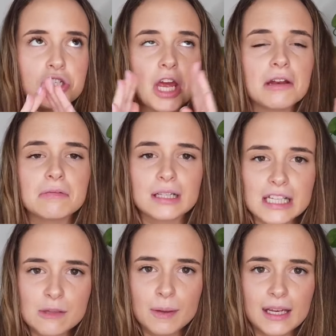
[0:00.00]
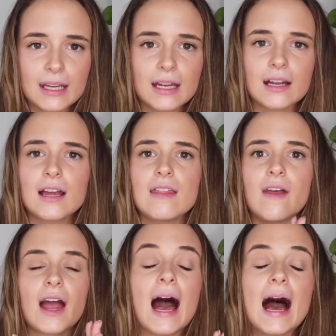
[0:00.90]
generally speaking.
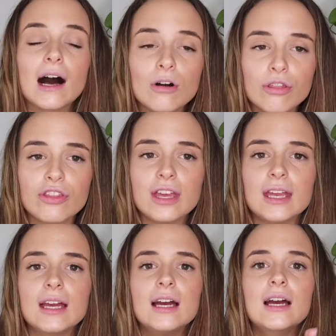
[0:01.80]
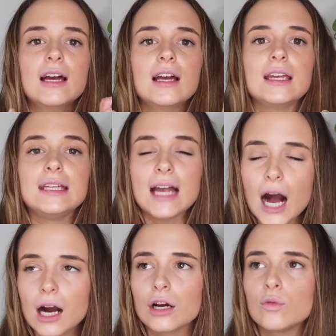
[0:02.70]
They are healthy,
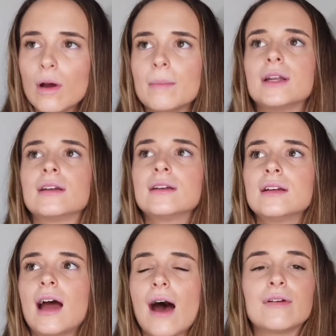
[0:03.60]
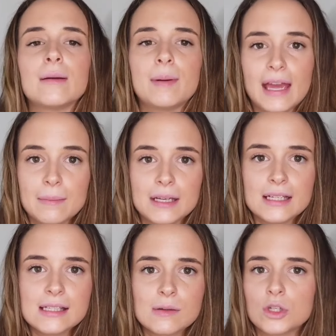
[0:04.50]
young women having
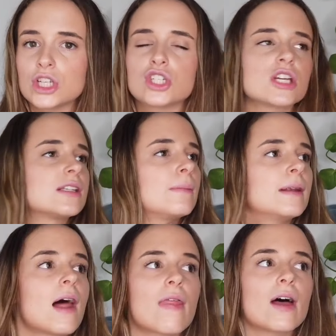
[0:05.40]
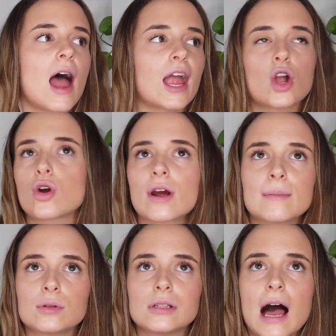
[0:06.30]
babies, which is just another
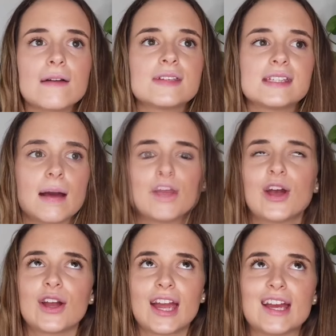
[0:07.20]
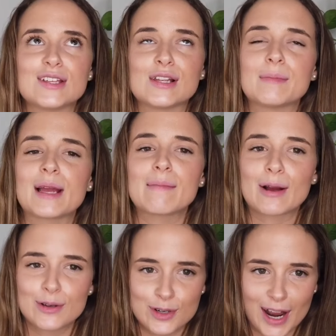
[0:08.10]
incredible life step. Okay, so let me get
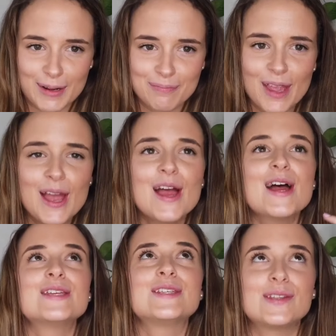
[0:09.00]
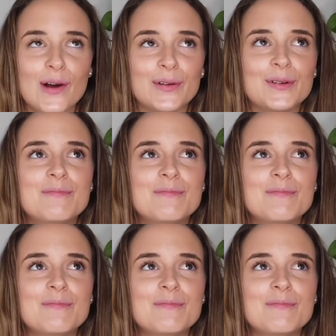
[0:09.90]
back on track. So,